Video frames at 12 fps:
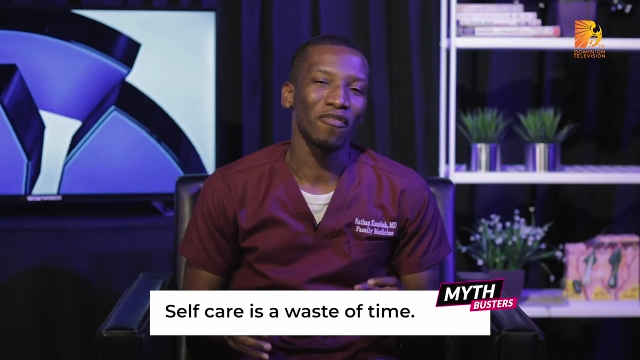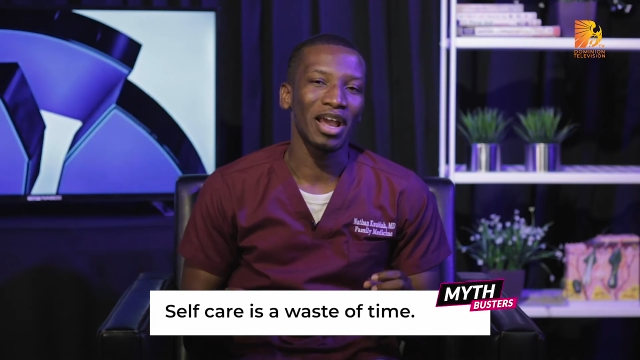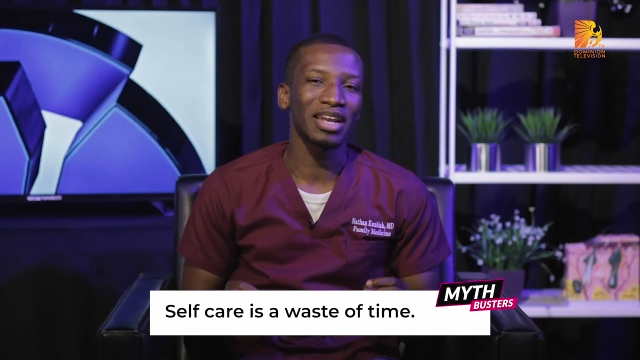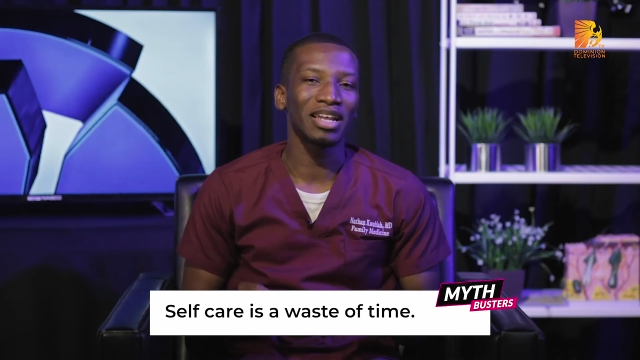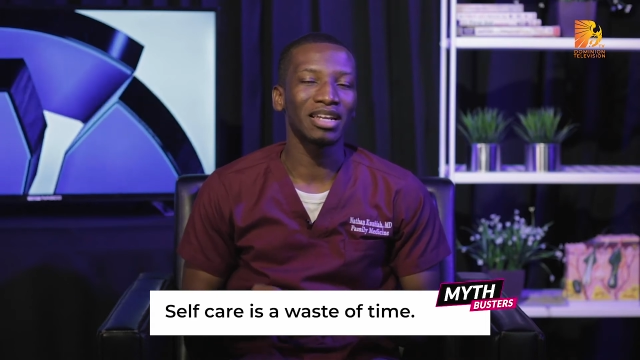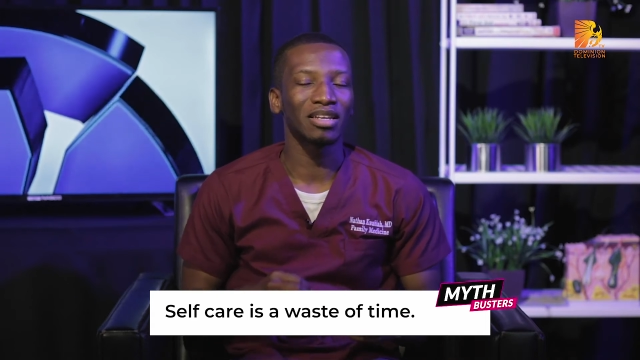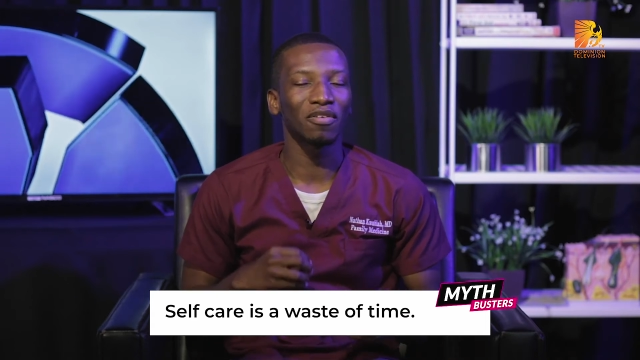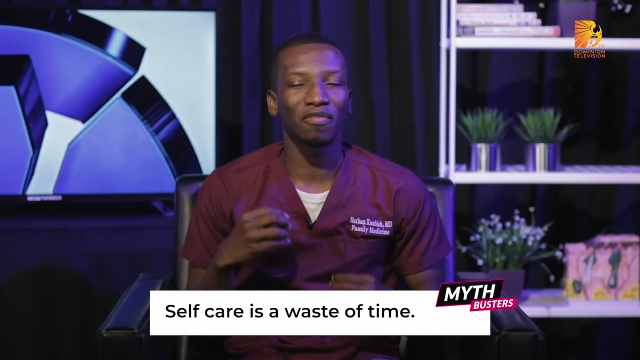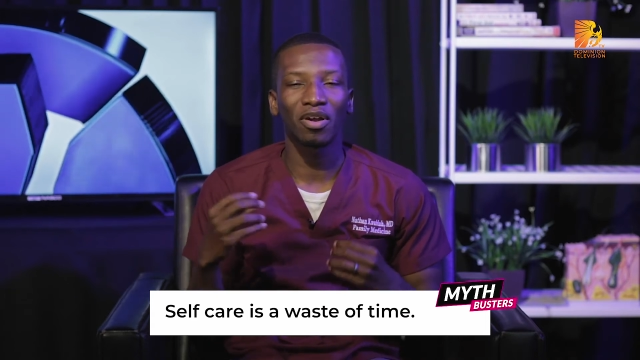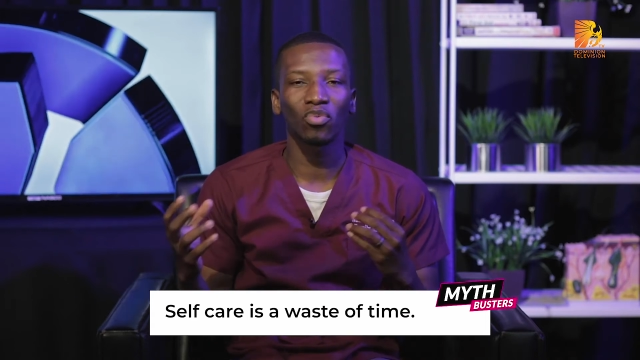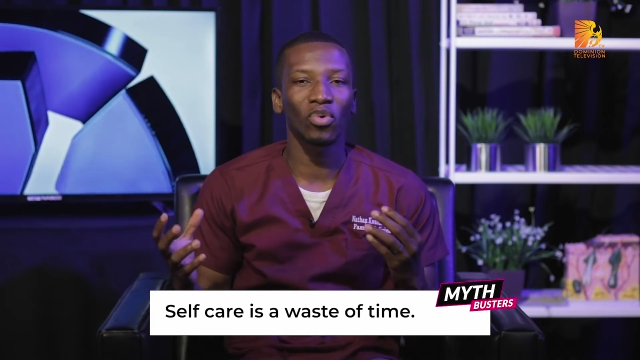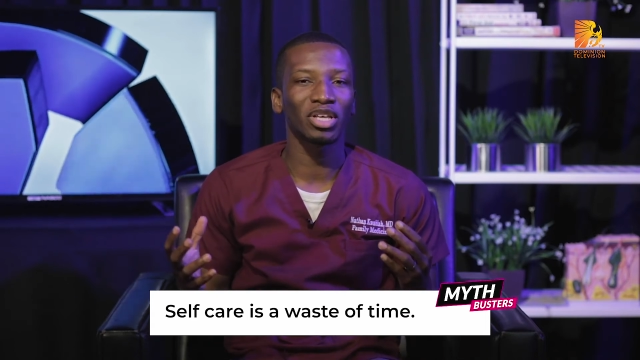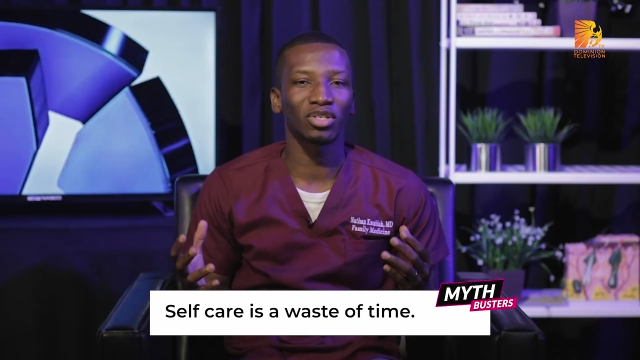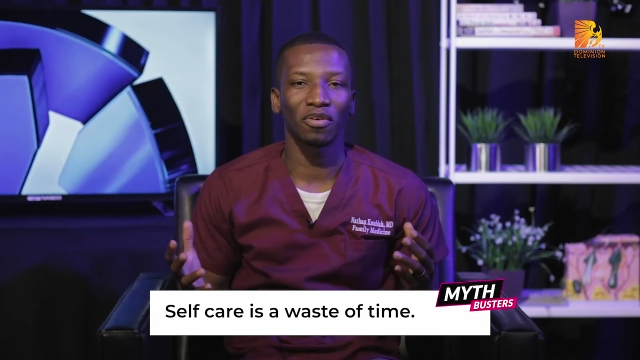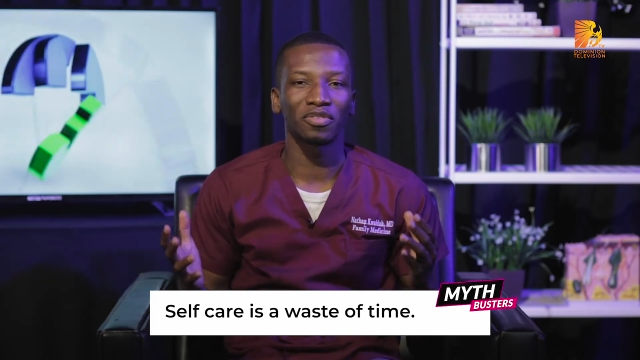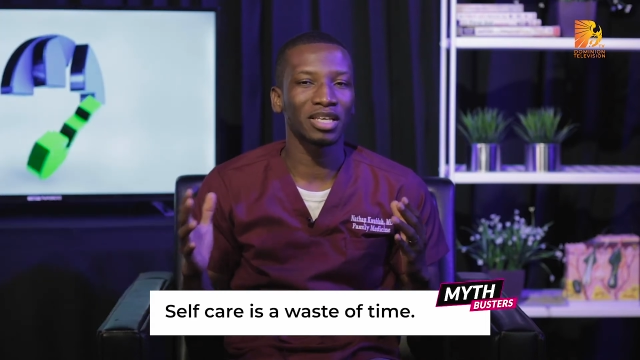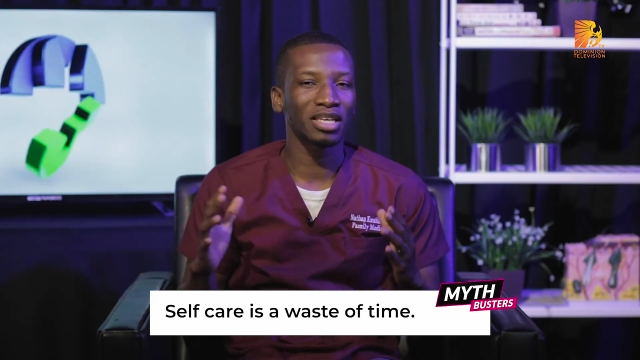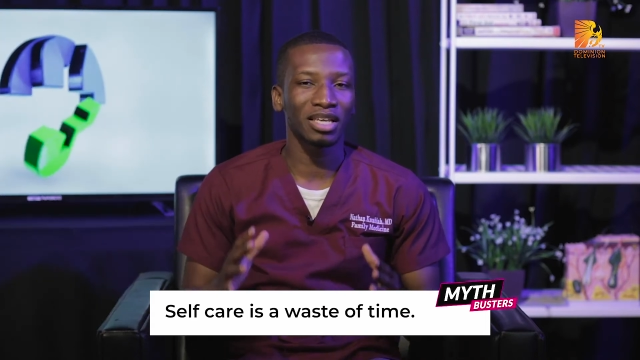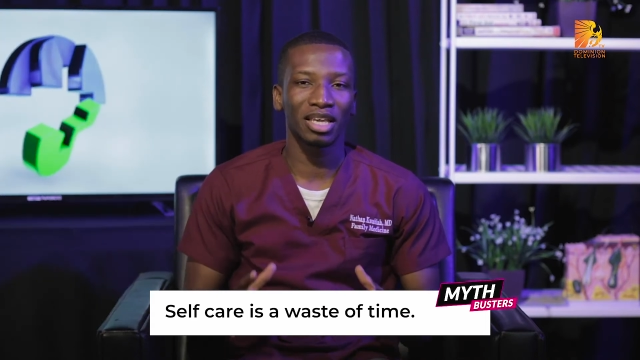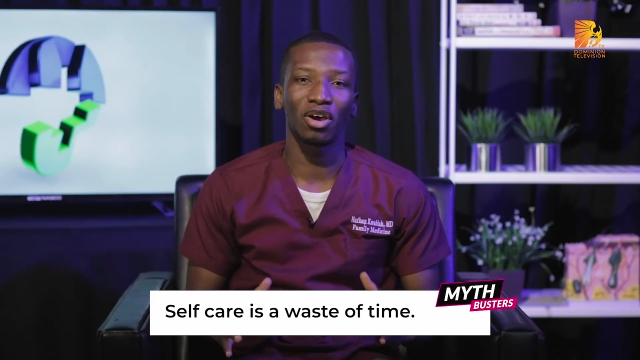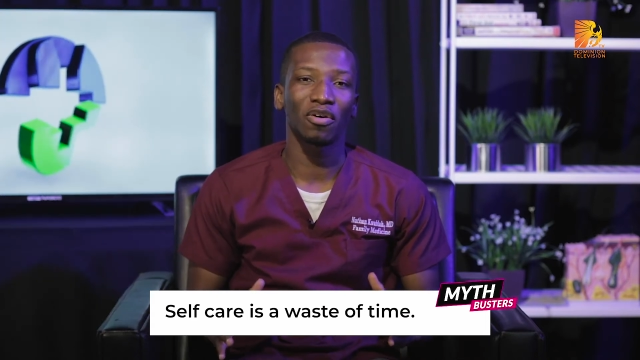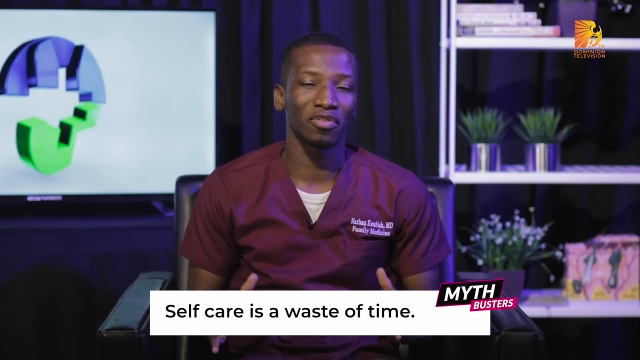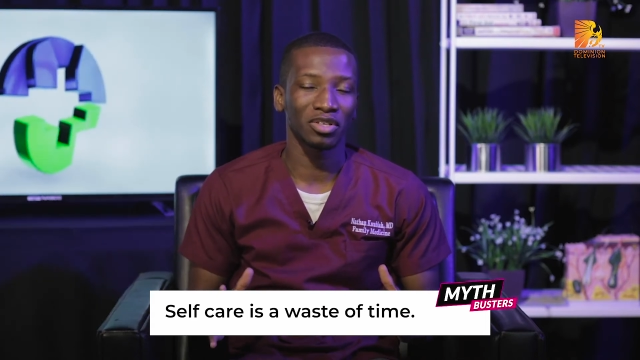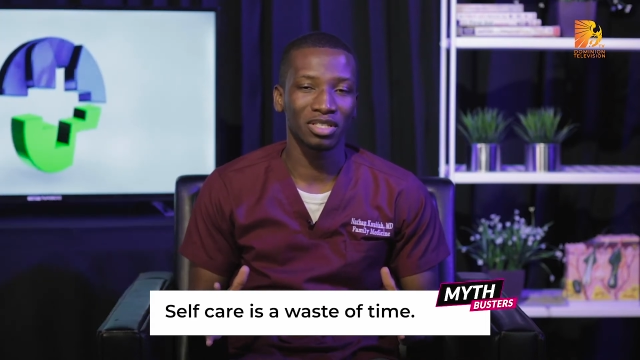finding different ways of taking care
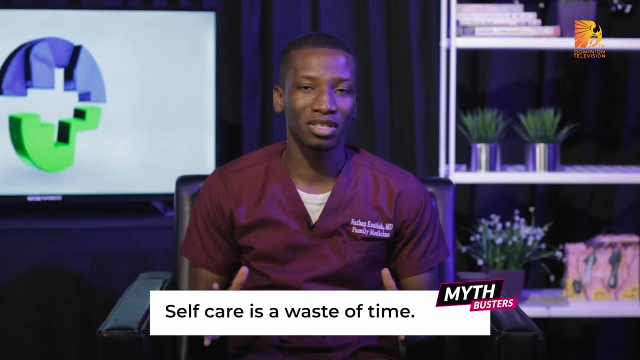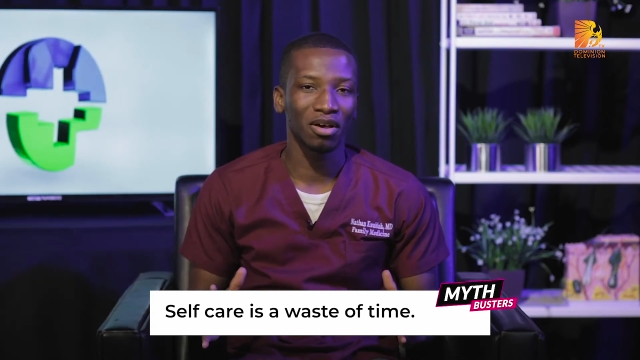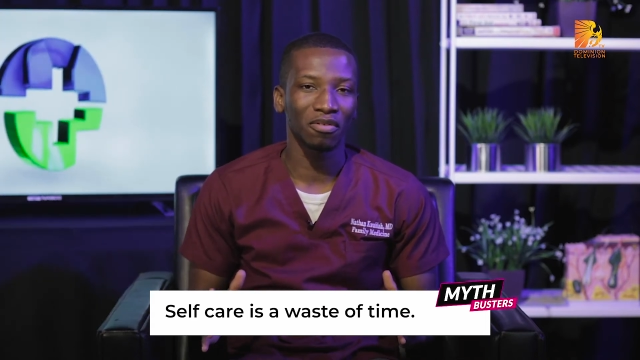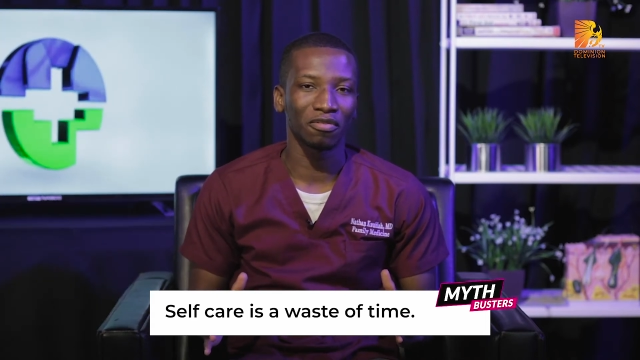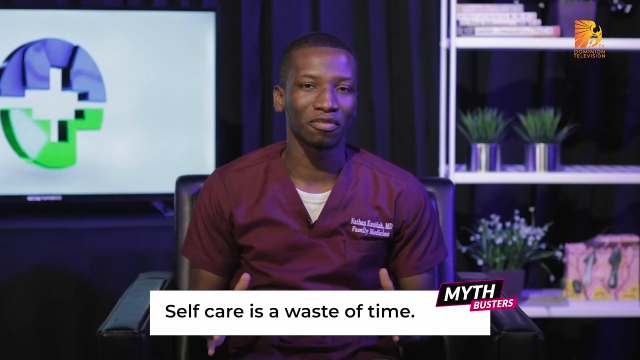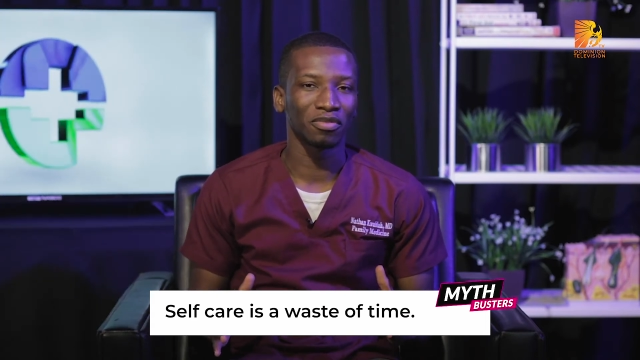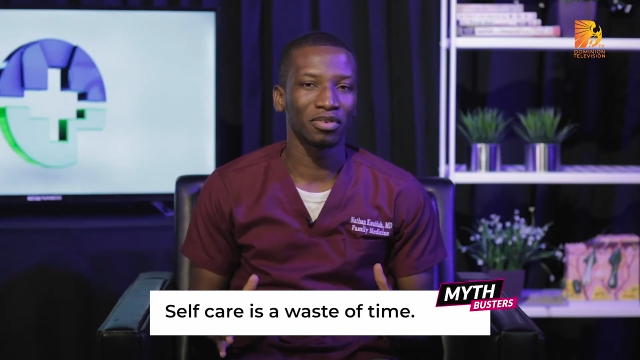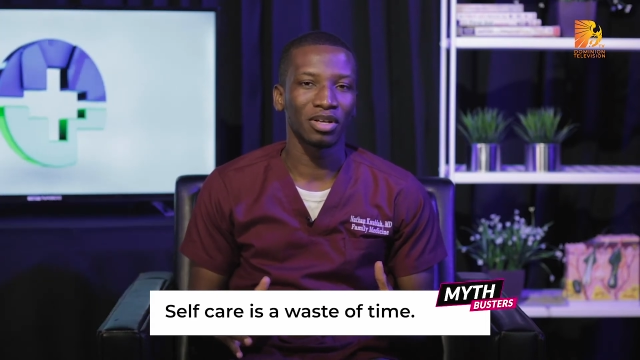of yourself.